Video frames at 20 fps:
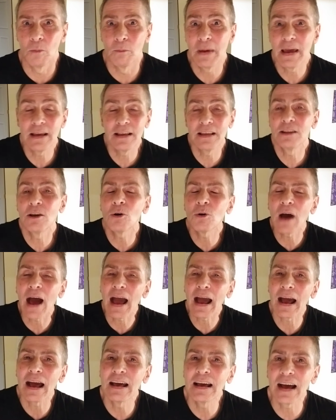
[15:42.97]

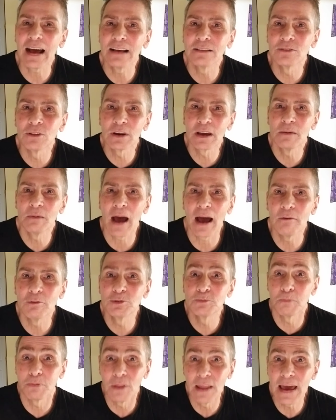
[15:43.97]
I
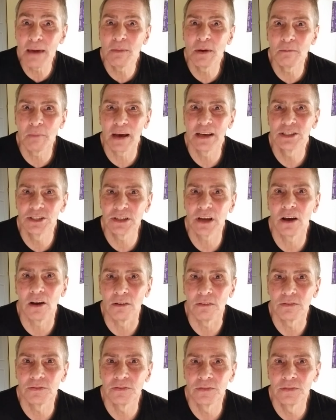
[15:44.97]
was blaming
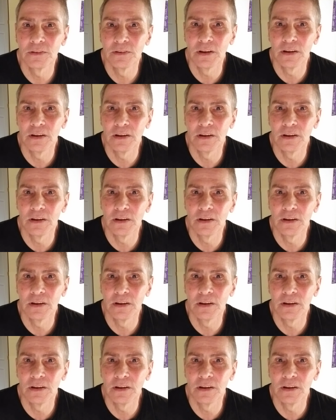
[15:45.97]
myself,